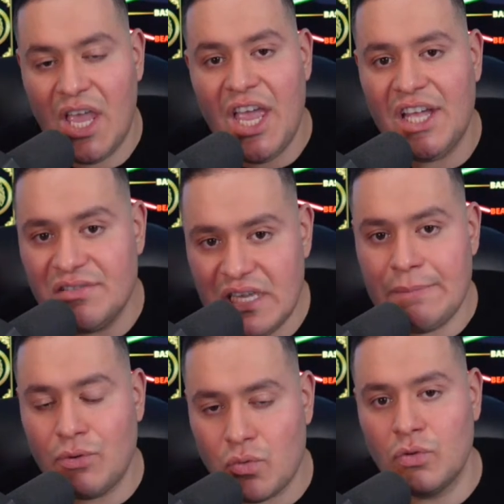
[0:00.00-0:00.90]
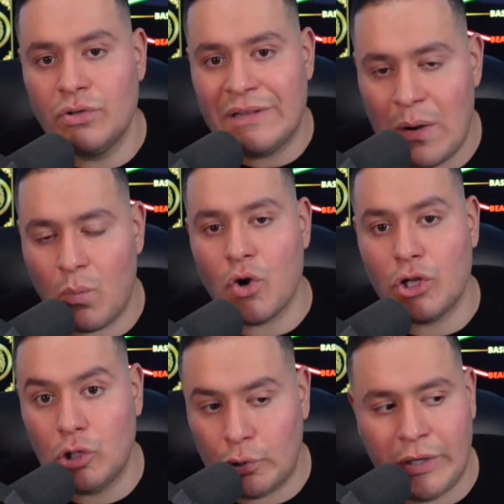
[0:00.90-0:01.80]
and deep neural network
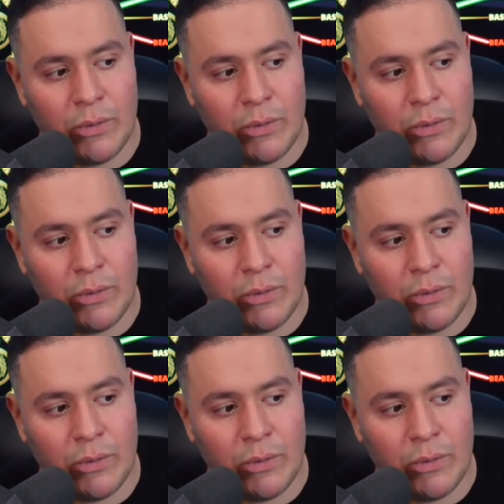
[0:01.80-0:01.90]
learning,